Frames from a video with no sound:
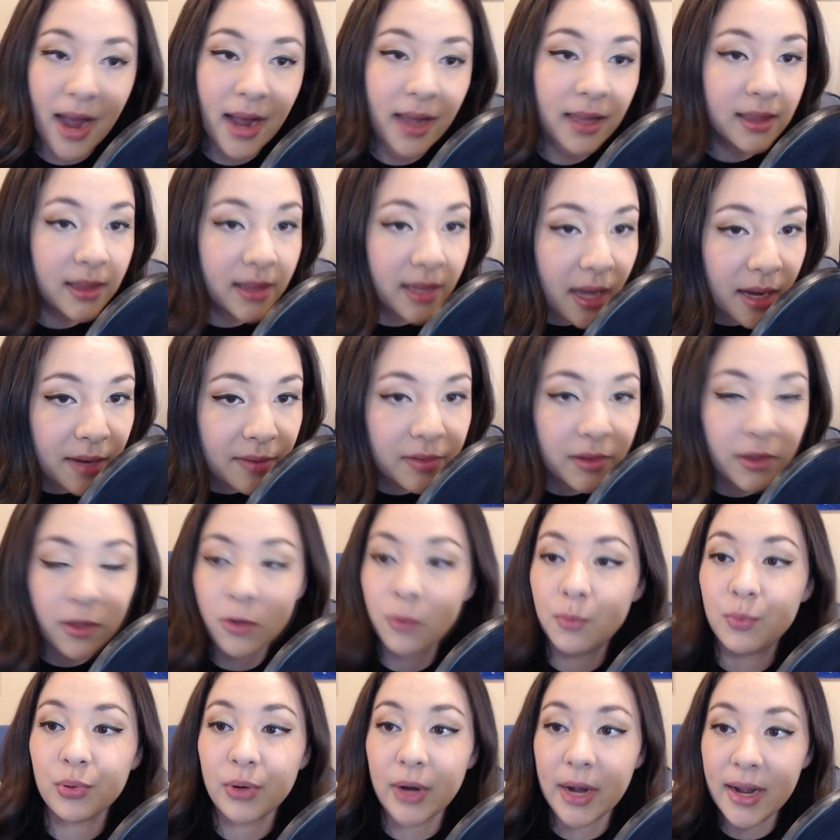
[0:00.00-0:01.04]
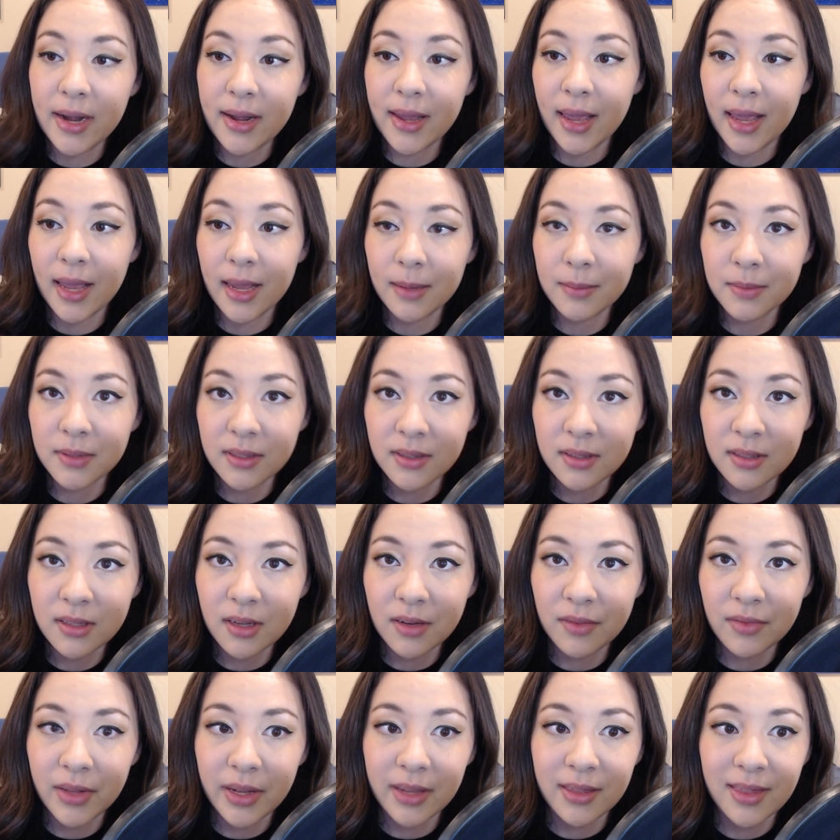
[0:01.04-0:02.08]
I love little brain games and
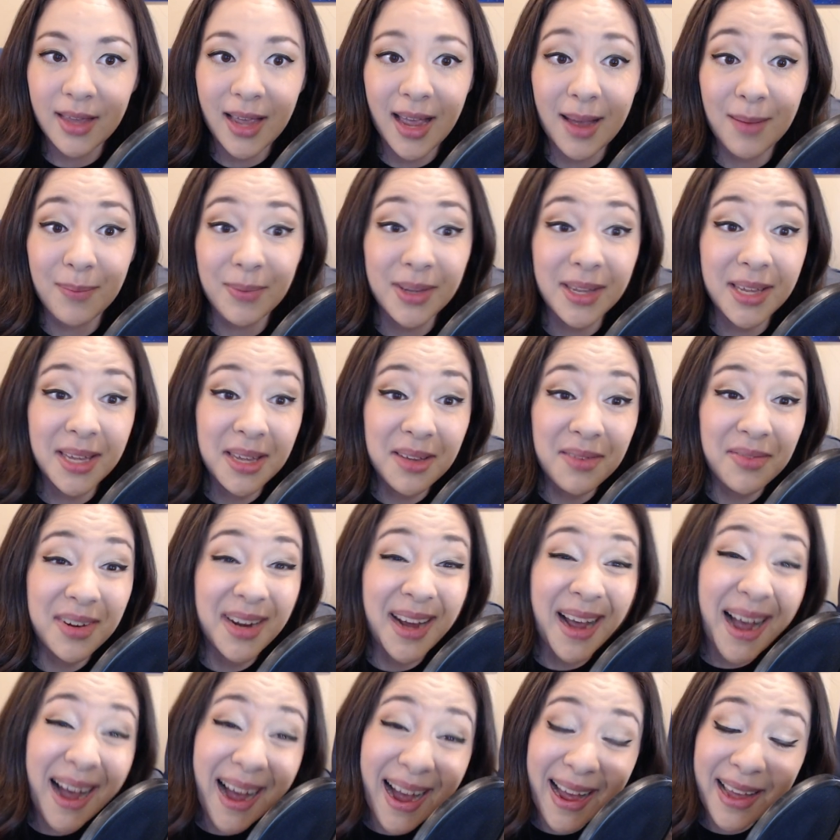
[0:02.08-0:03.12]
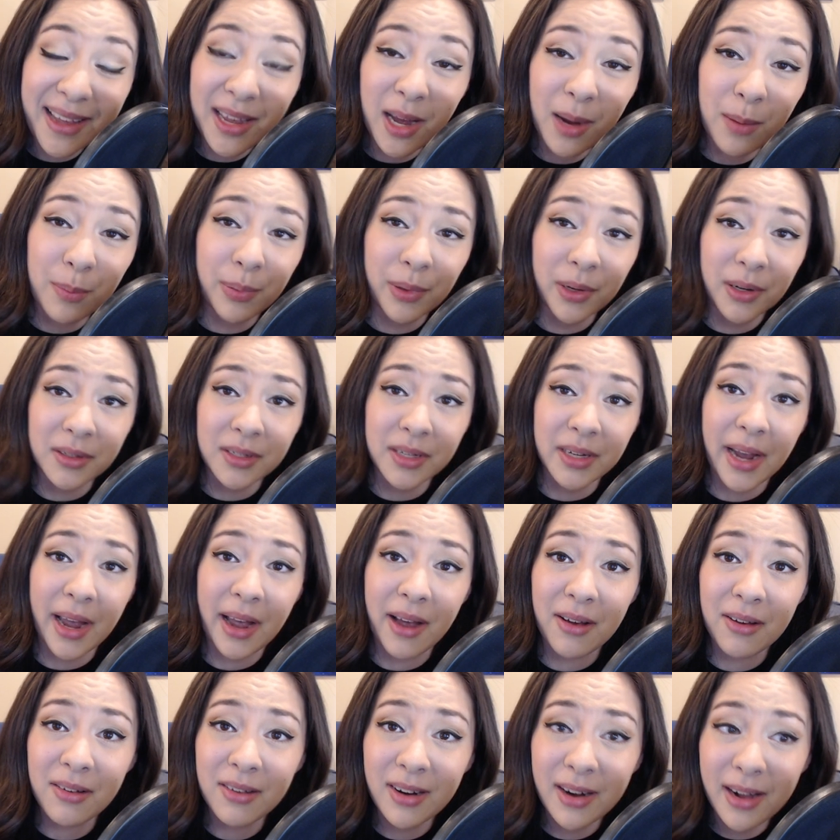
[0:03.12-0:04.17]
stuff like that, but even I got burnt
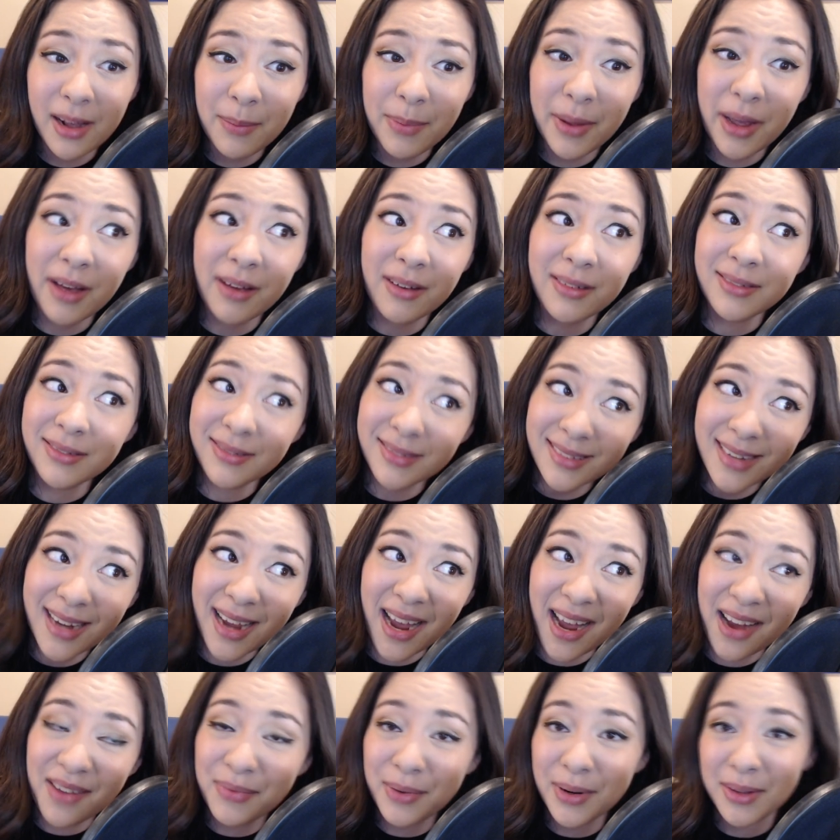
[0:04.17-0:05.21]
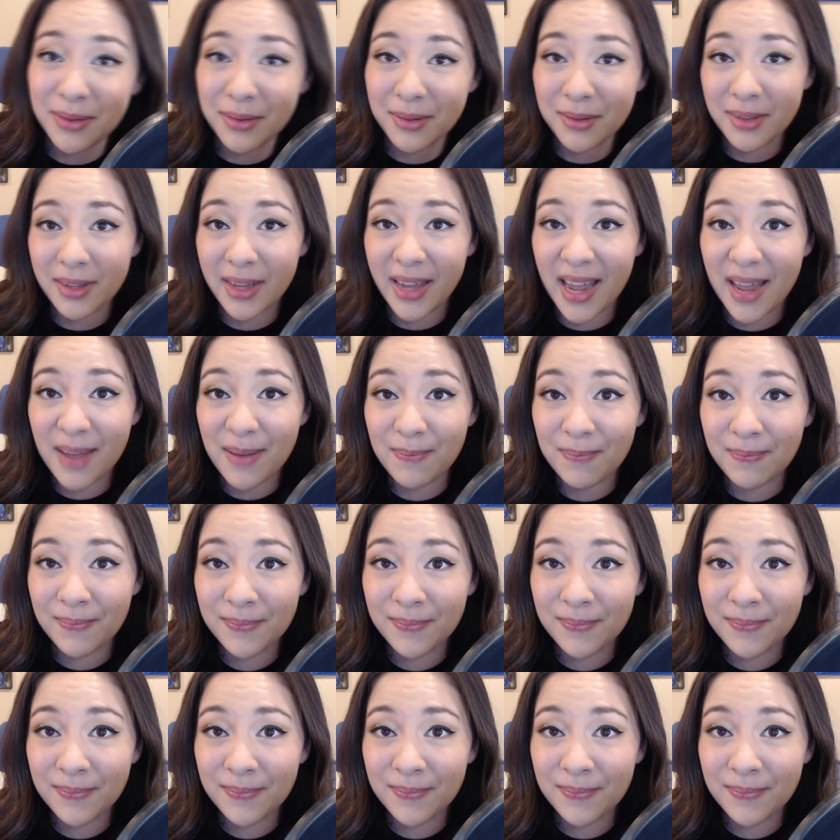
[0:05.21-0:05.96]
out about halfway through the game.